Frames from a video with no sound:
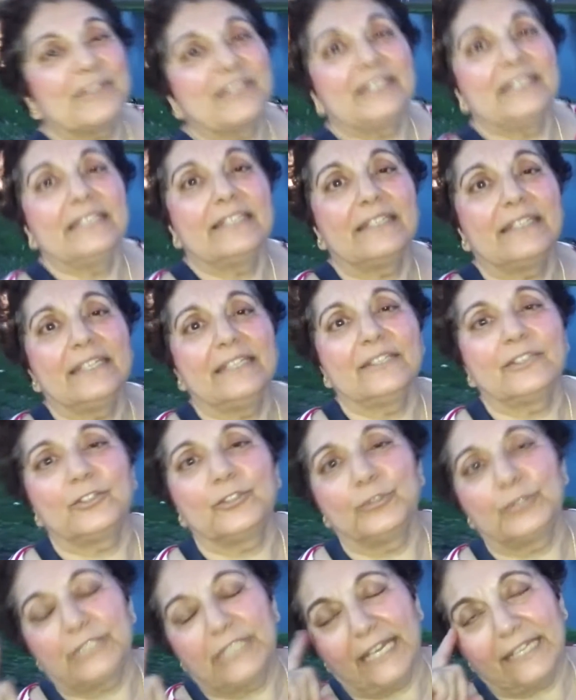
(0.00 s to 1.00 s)
Virginia. I'm
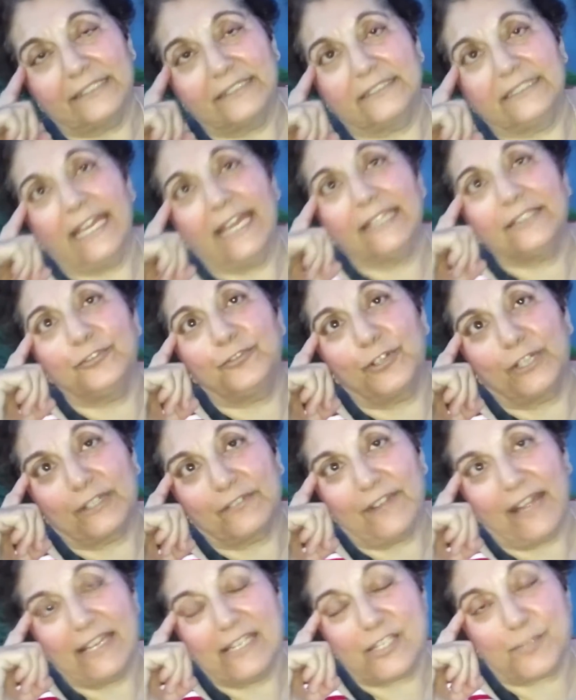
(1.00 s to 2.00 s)
thinking to get that for a
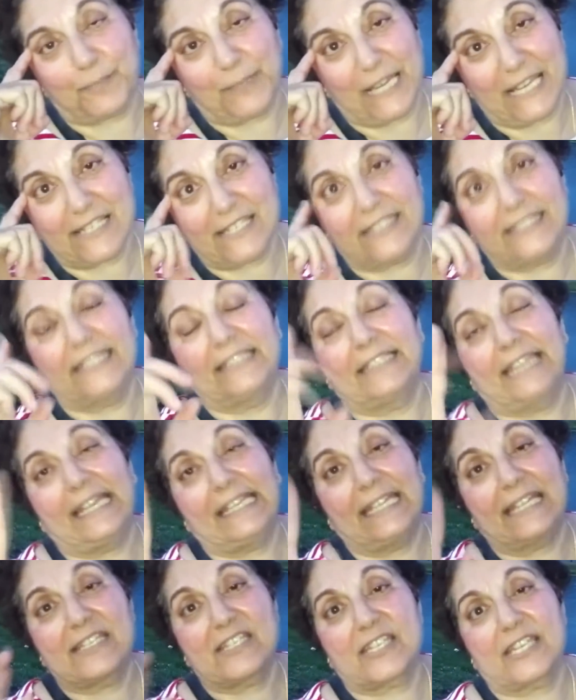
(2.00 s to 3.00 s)
vice president, like
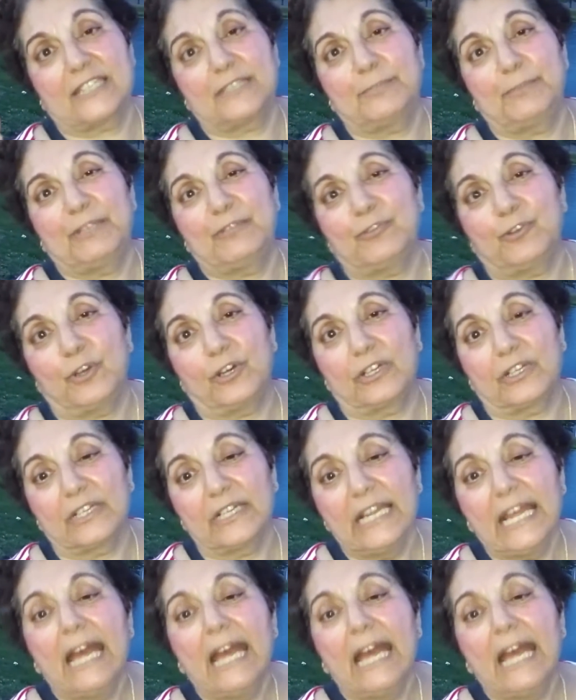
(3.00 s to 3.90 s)
I said before,